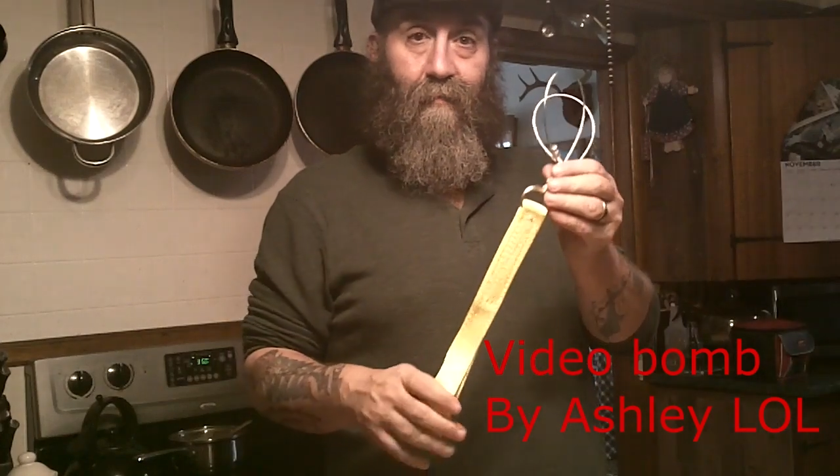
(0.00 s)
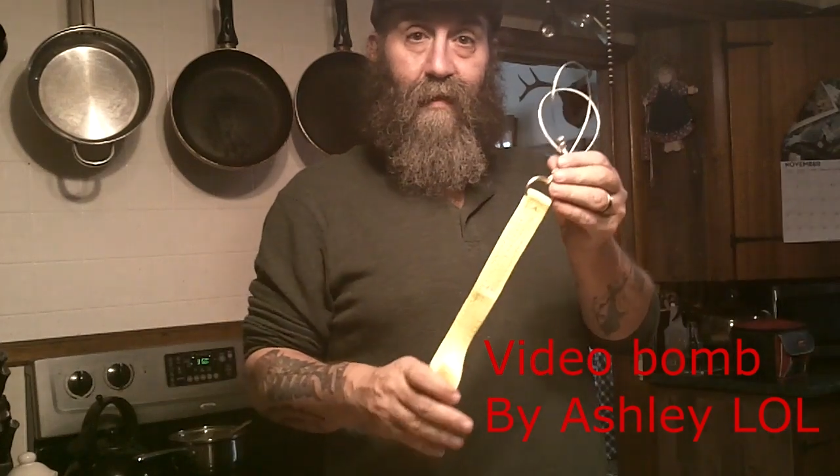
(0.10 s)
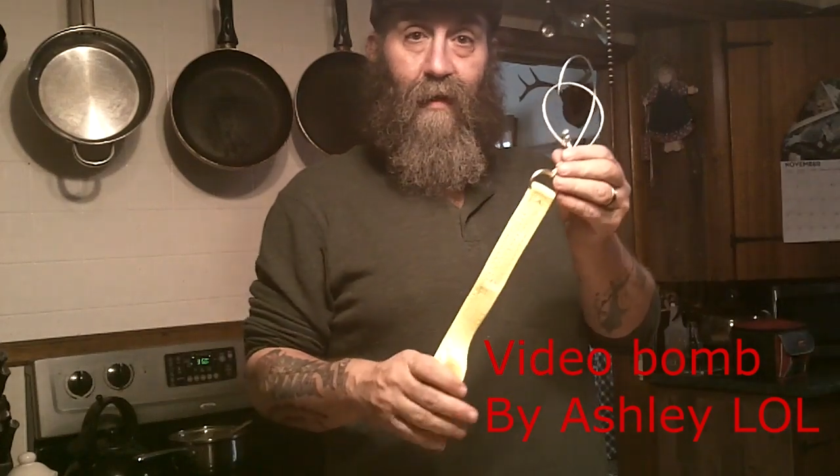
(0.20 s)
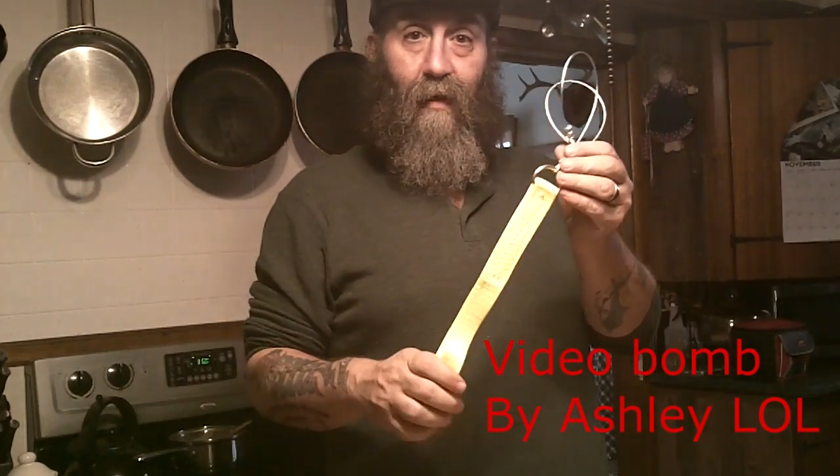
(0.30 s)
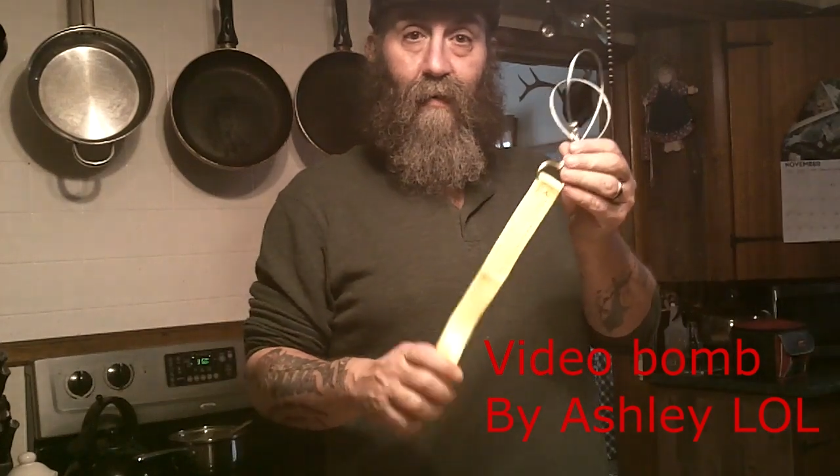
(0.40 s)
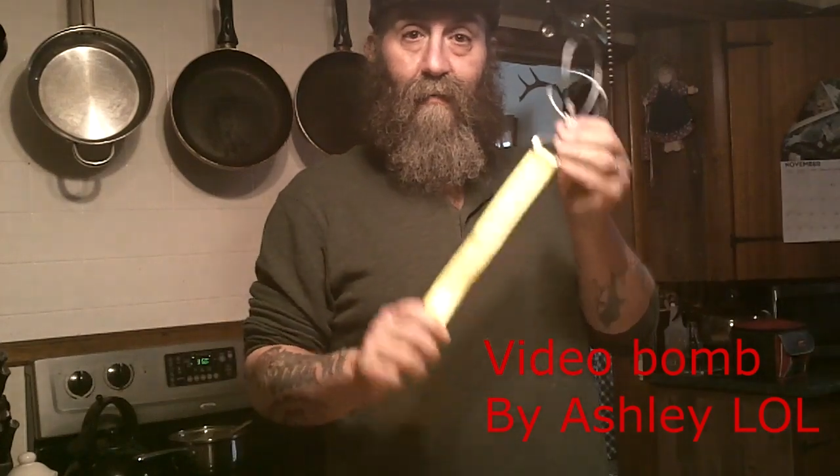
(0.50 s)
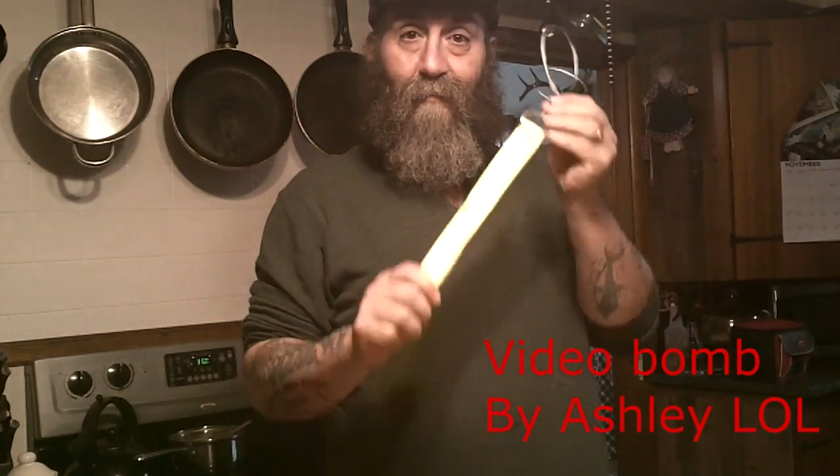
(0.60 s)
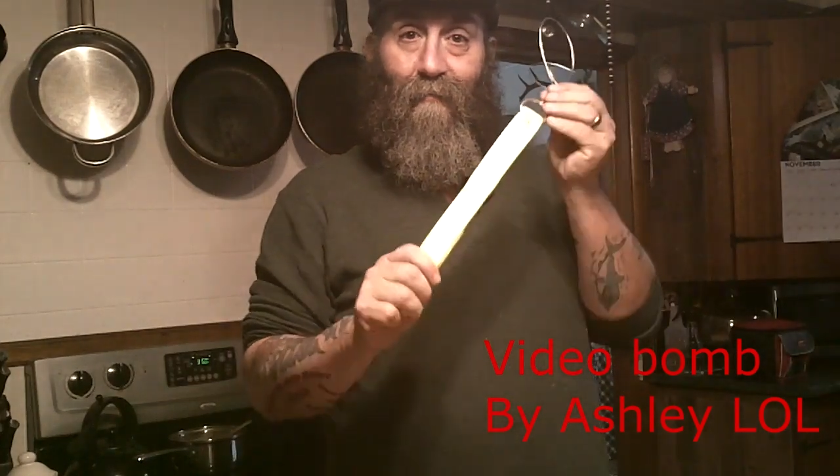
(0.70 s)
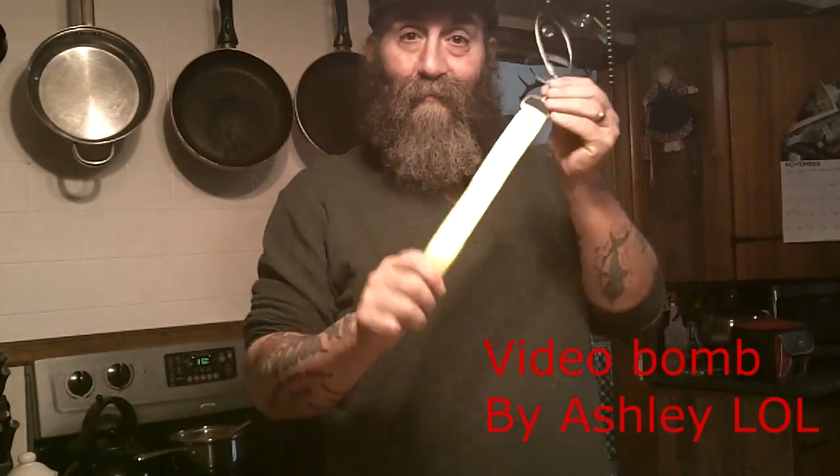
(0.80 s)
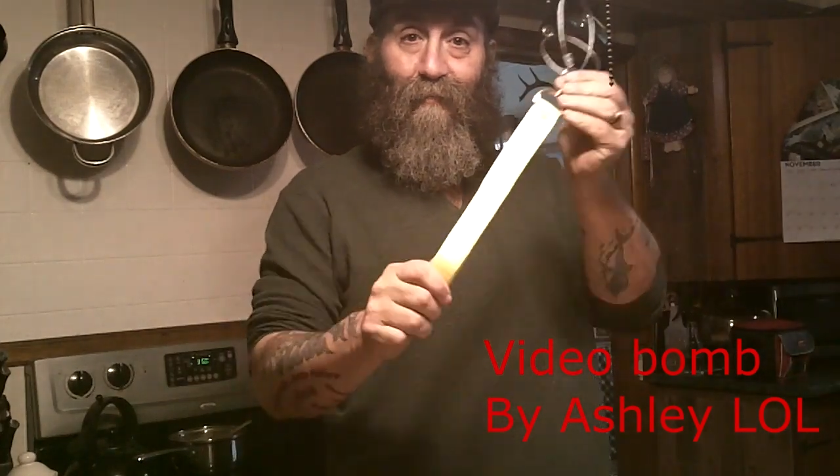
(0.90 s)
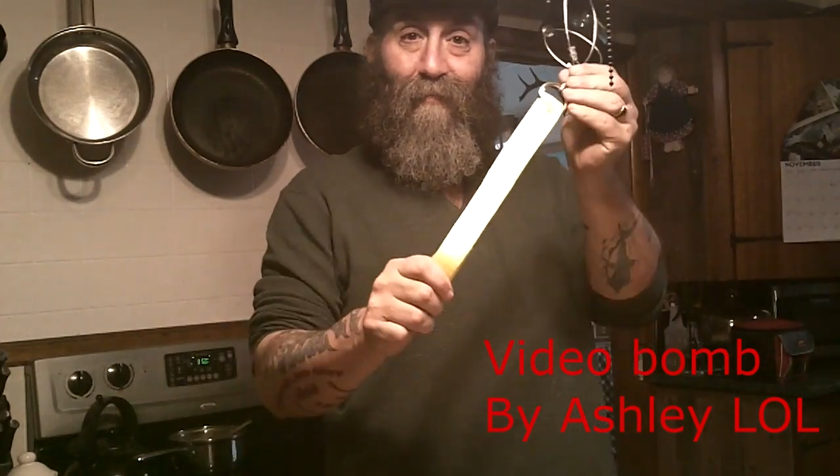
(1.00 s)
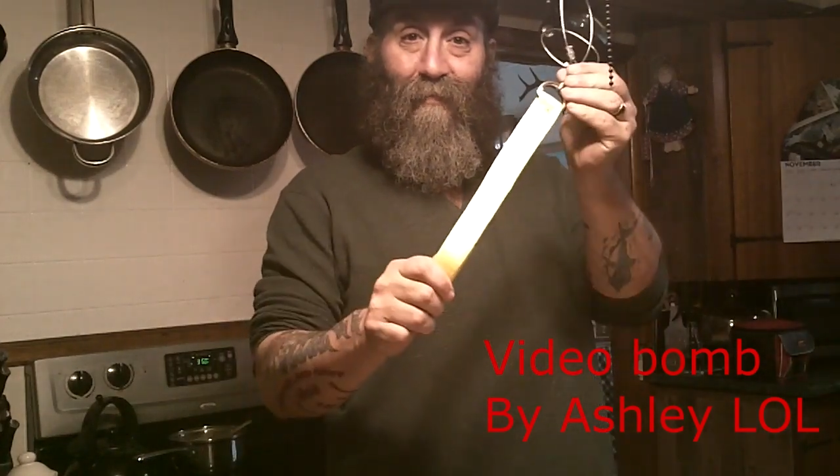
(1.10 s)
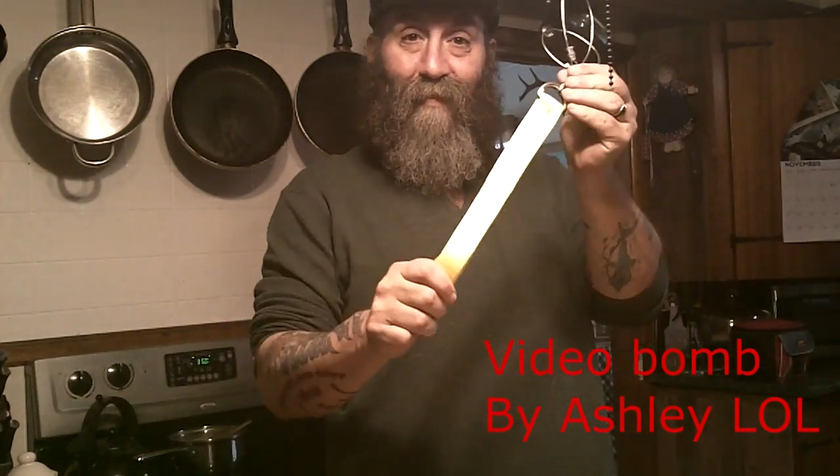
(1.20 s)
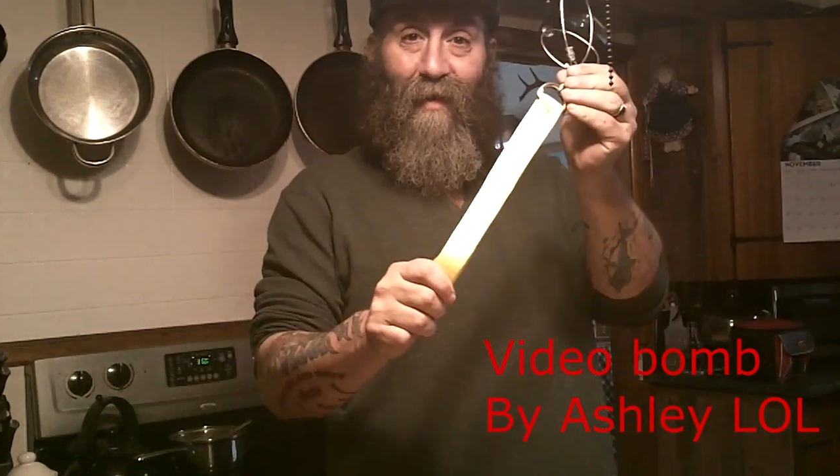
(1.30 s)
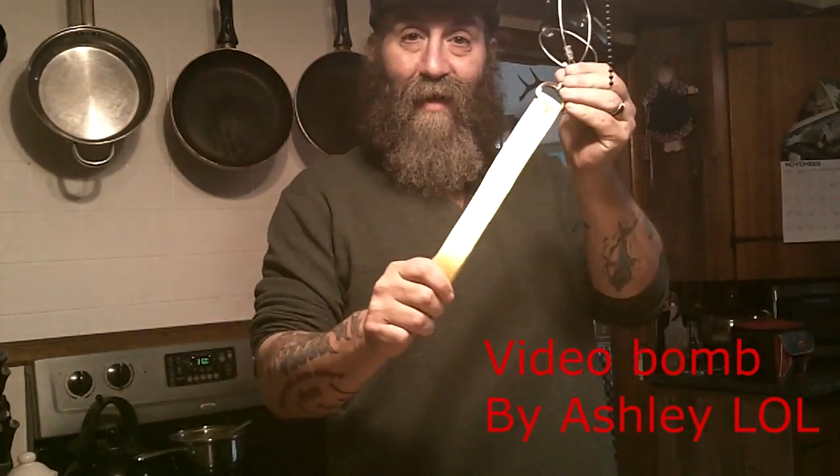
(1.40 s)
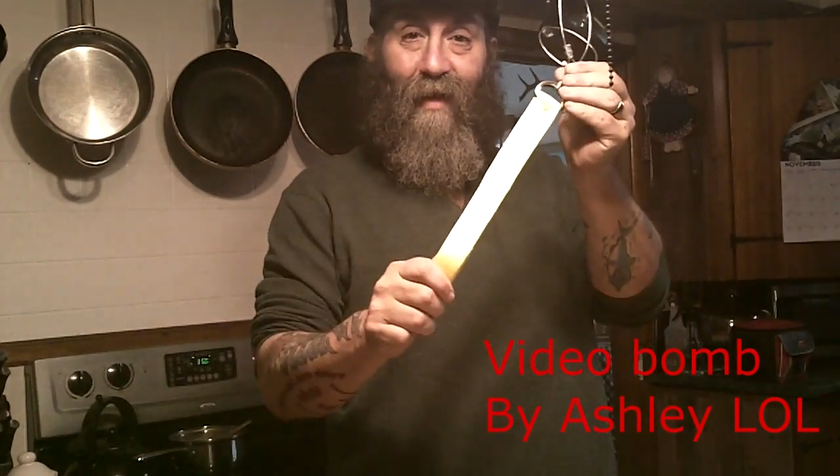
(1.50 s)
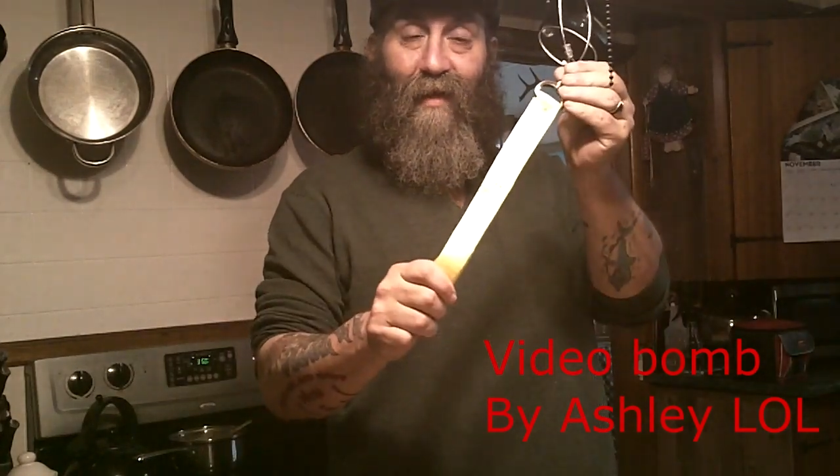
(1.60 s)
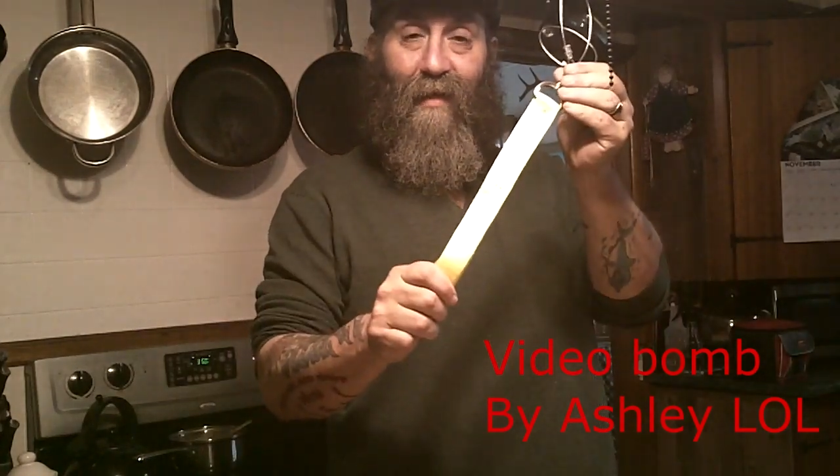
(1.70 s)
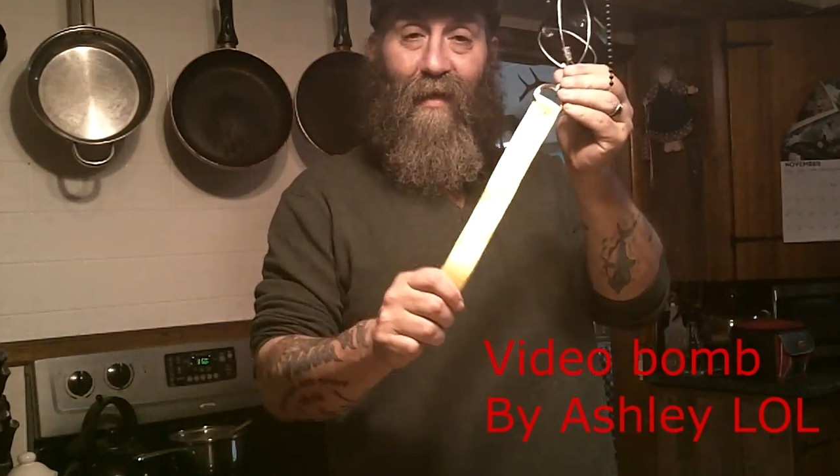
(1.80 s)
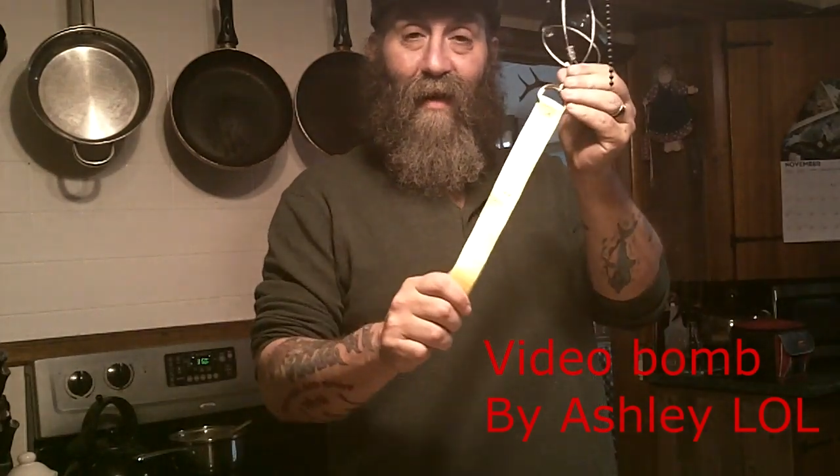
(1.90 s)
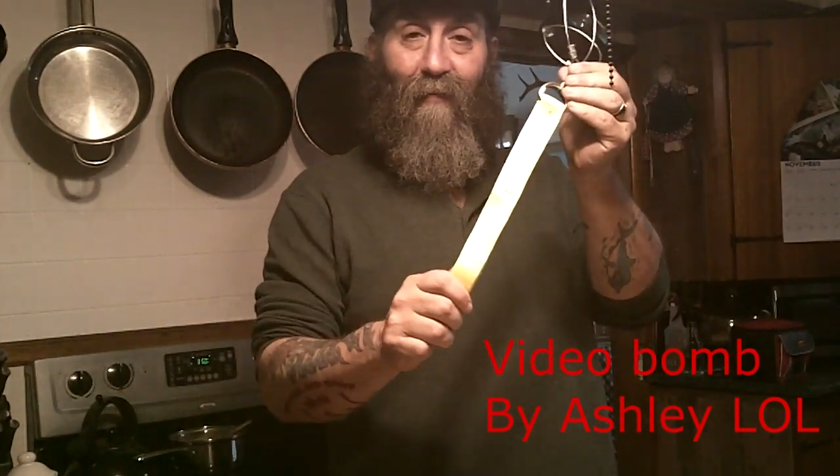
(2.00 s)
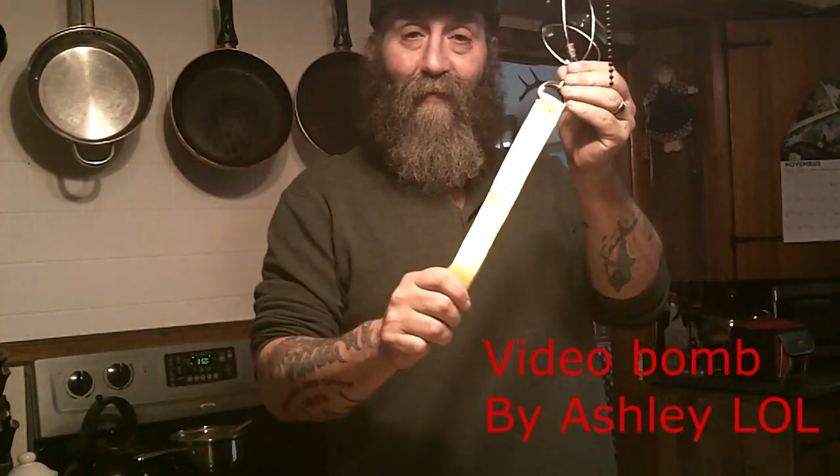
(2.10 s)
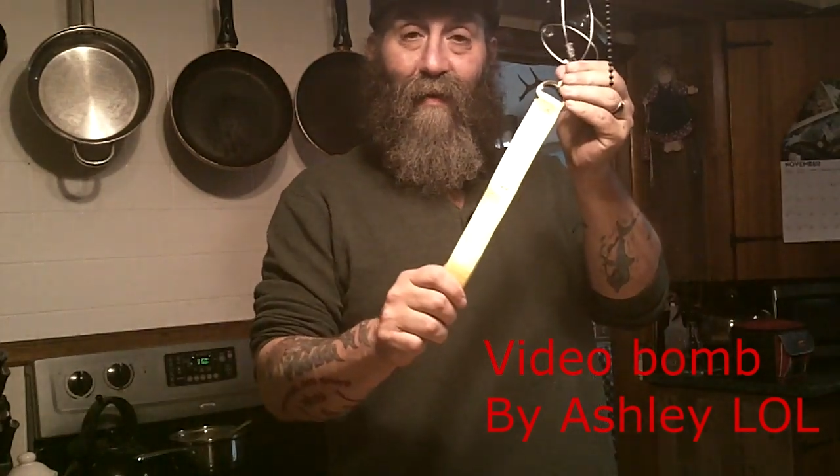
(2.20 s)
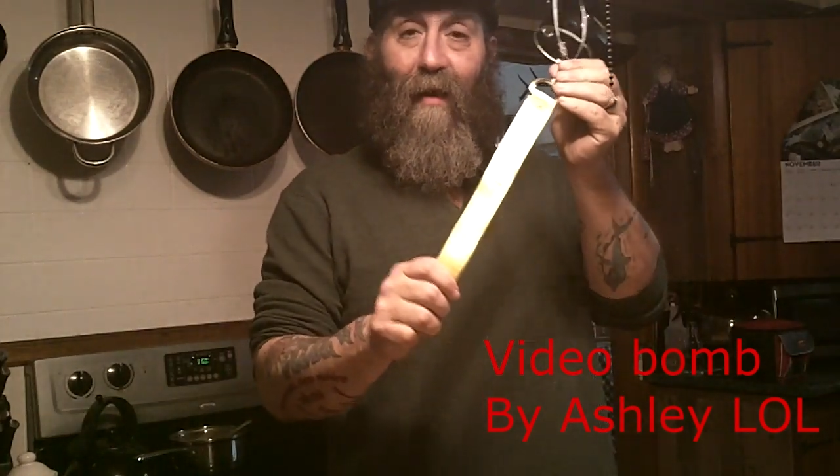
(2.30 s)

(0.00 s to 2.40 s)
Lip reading: So get yourself